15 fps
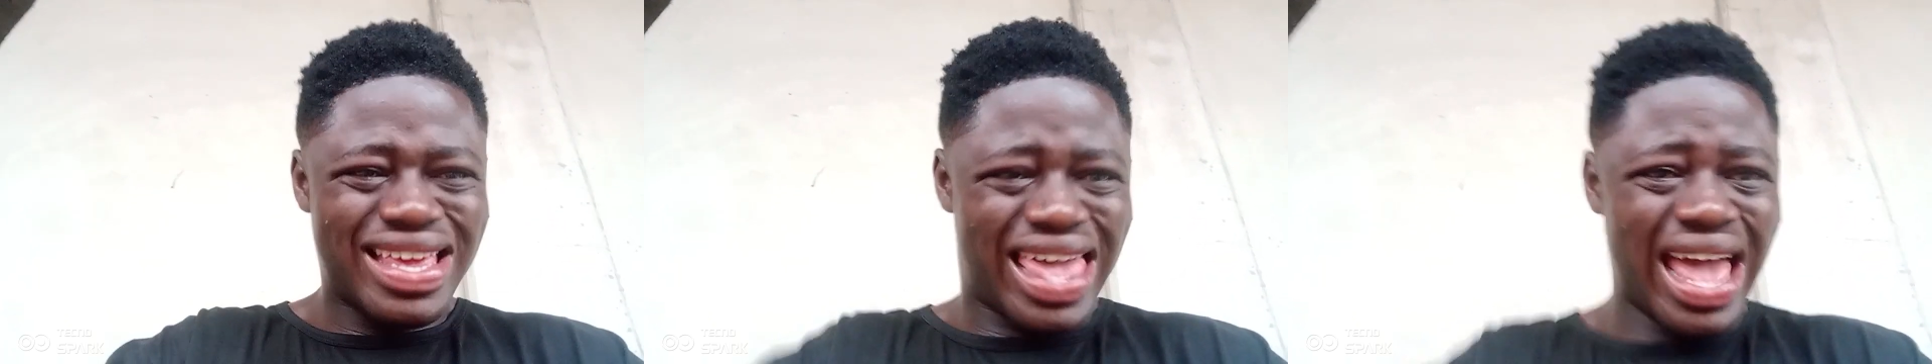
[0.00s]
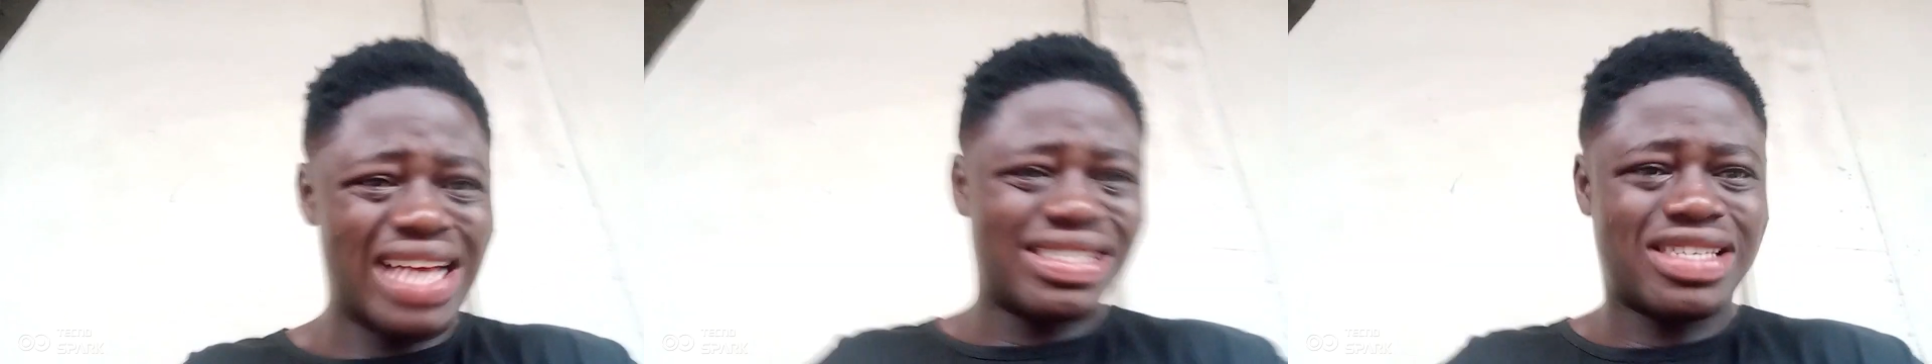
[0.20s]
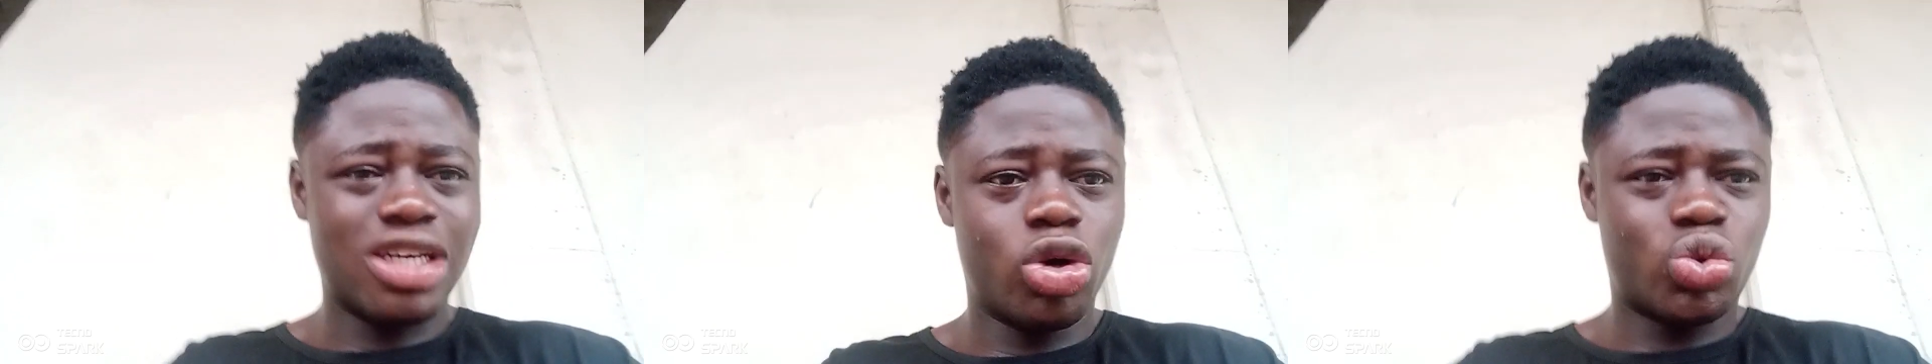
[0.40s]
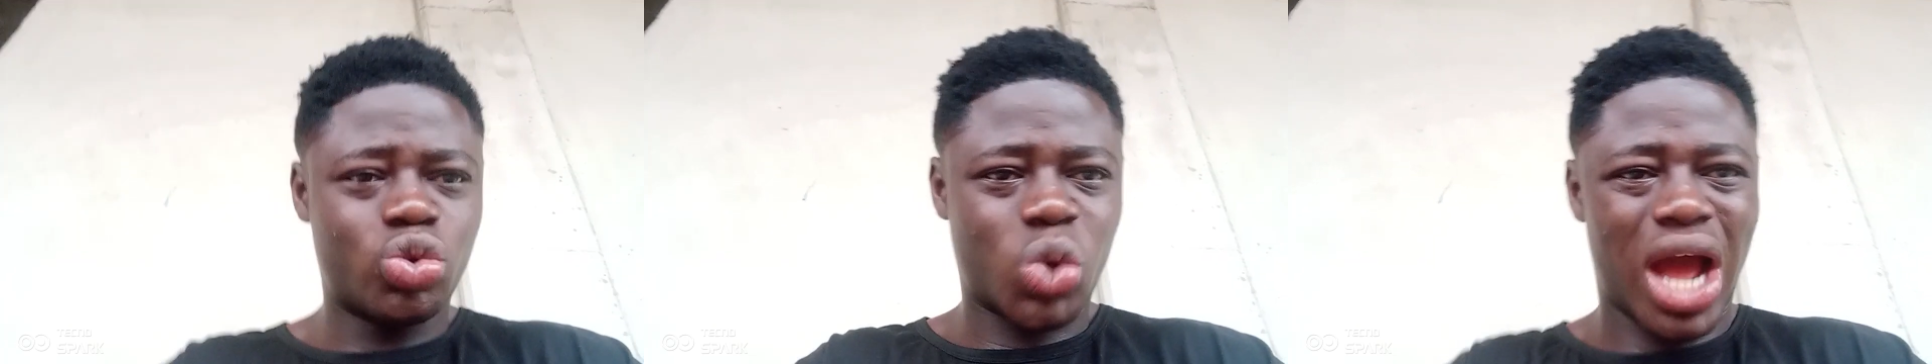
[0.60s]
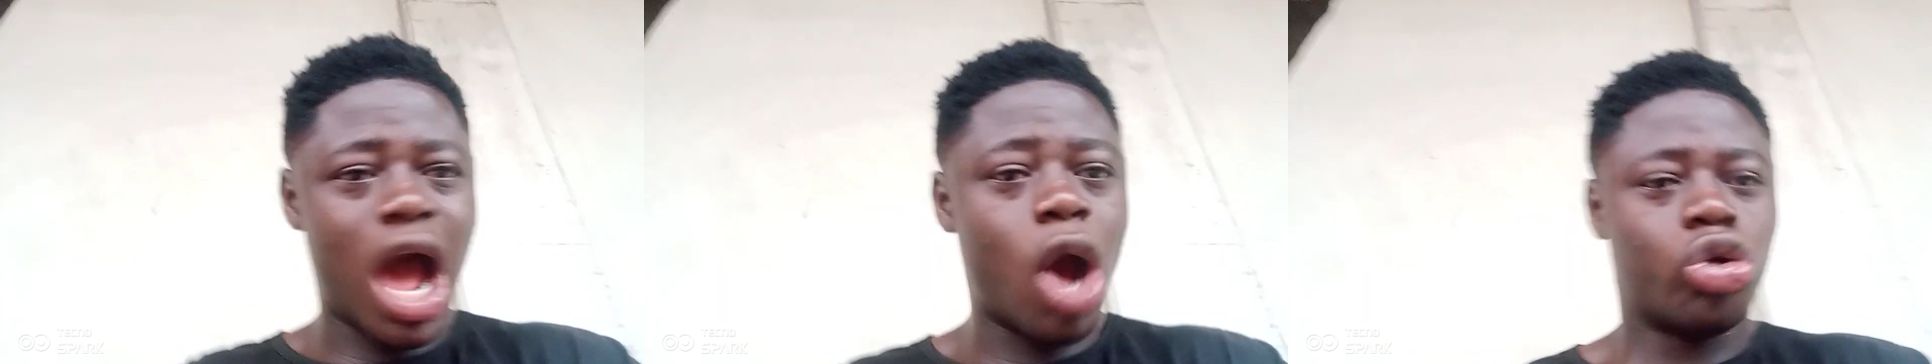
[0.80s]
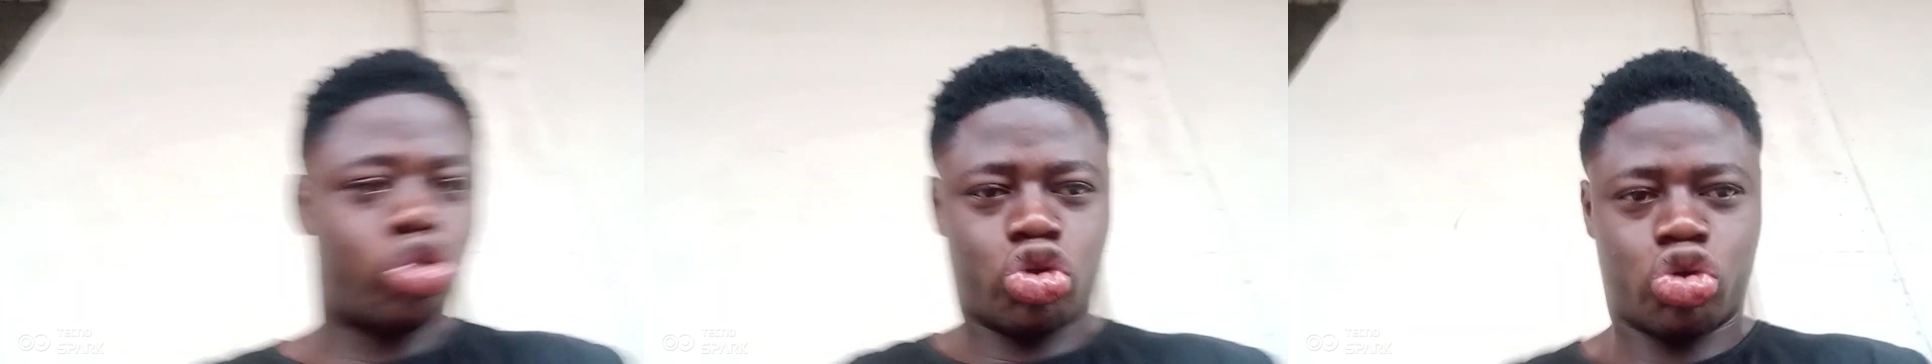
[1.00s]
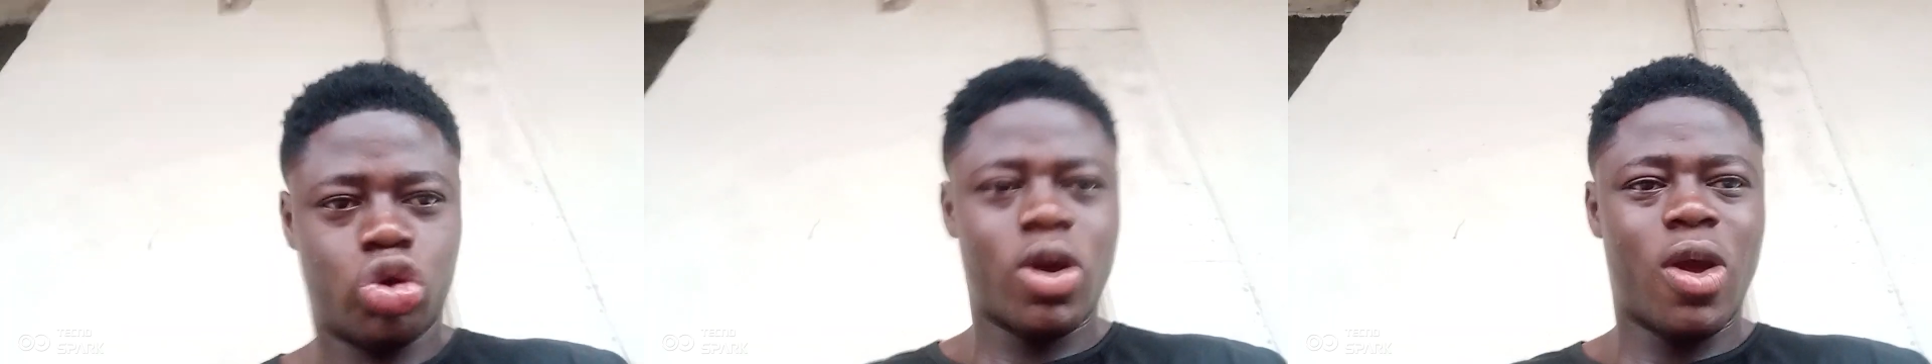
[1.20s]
cancelled out.